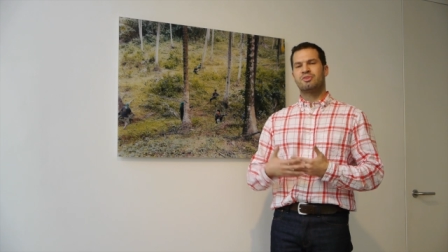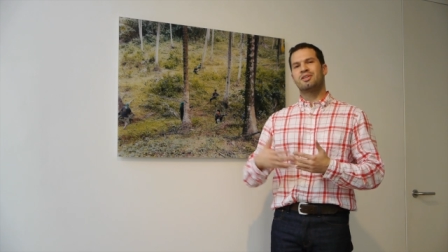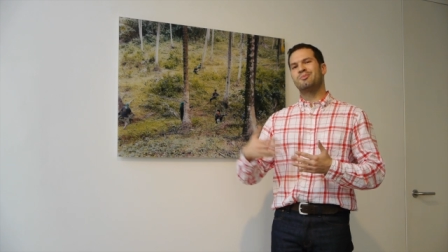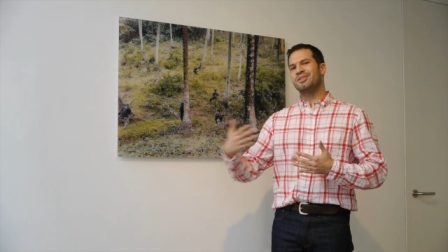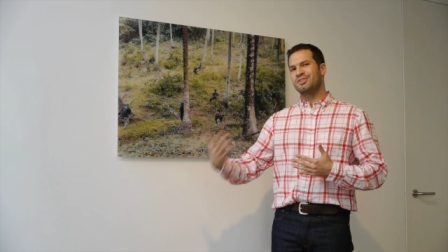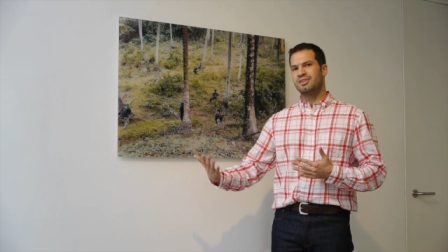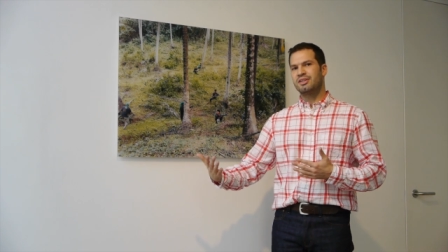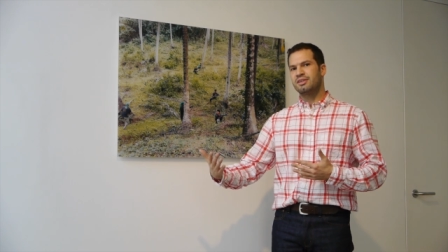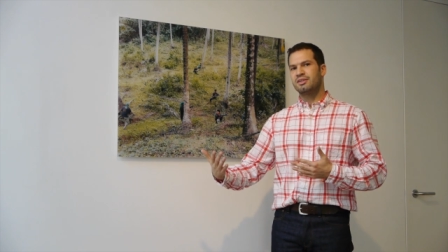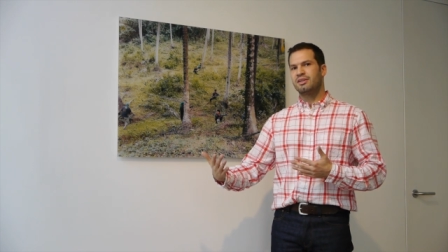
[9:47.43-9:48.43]

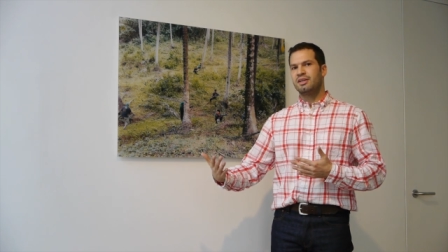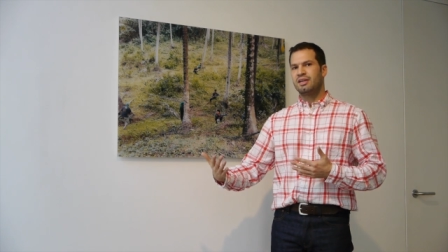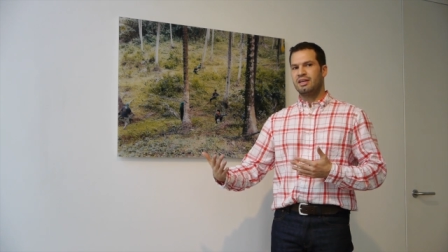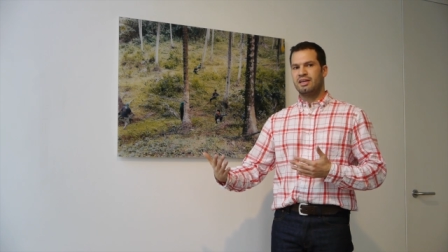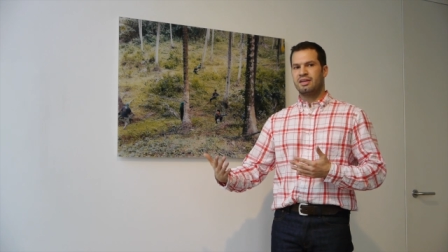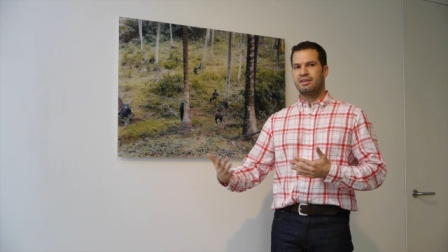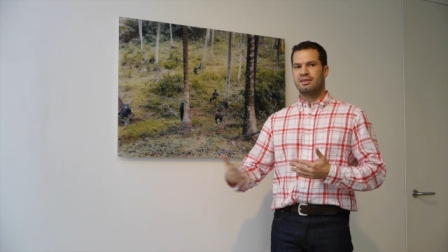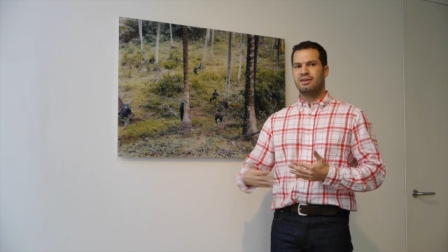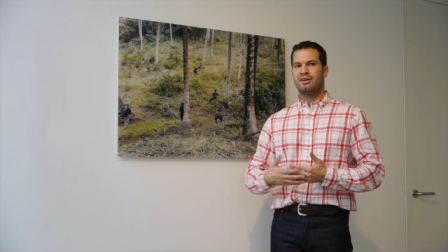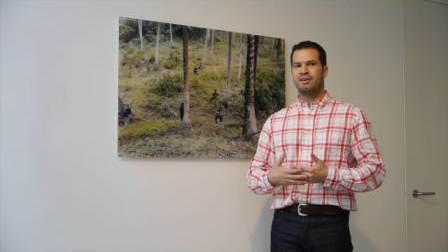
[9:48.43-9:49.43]
recapitulated
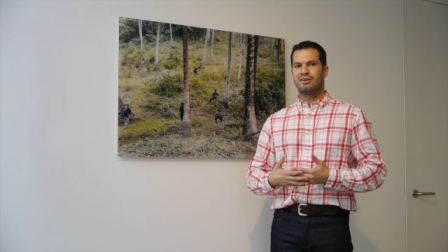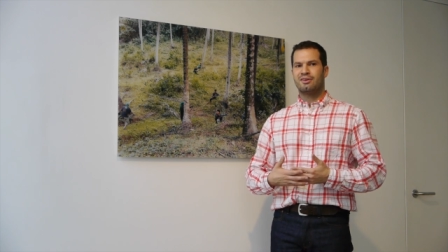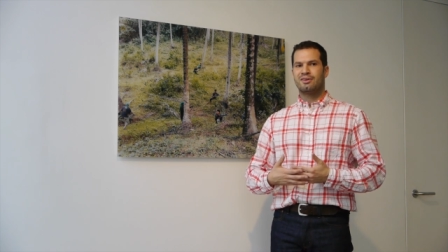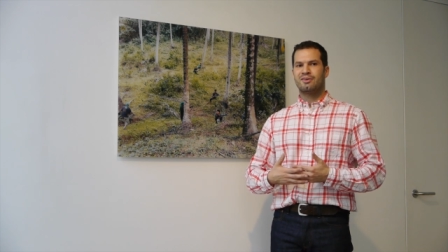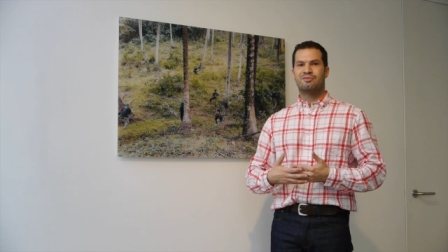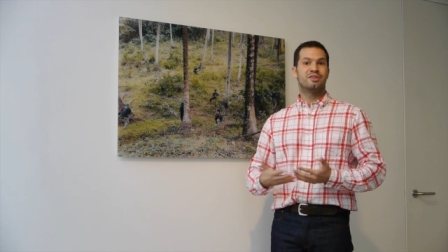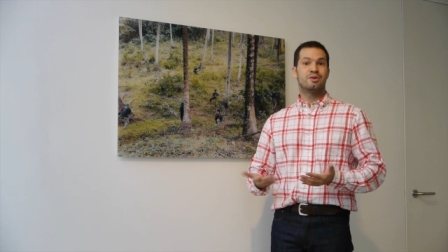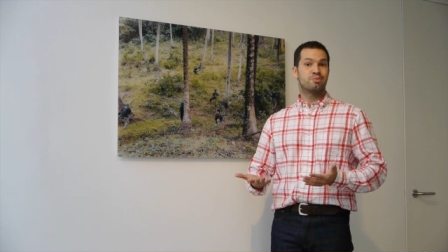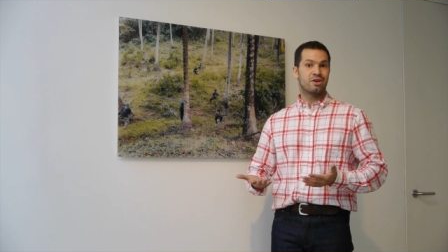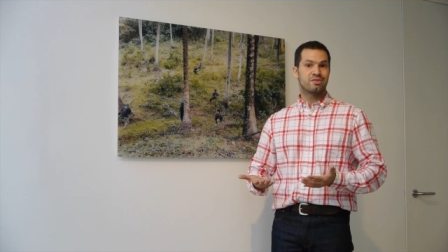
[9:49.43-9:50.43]
in a
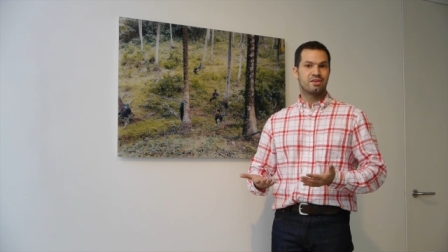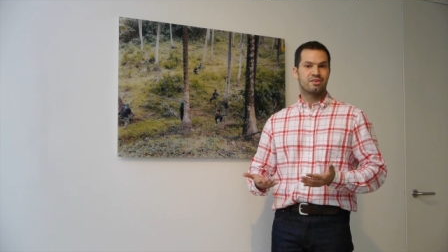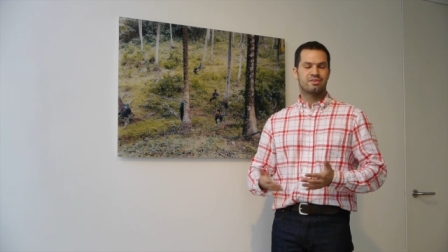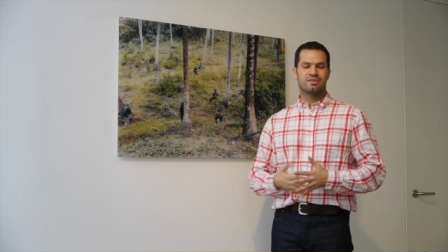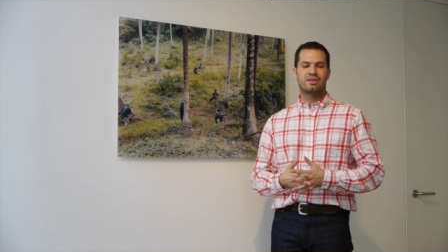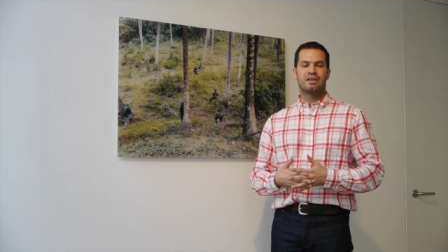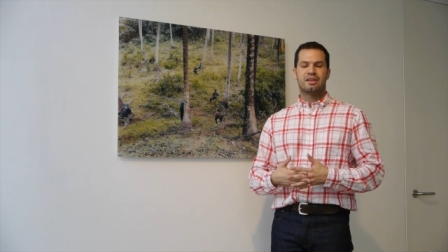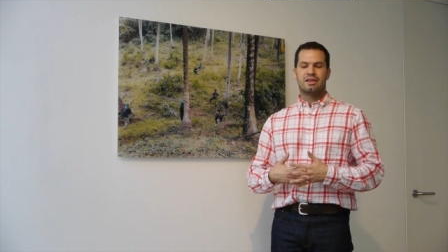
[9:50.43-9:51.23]
video process.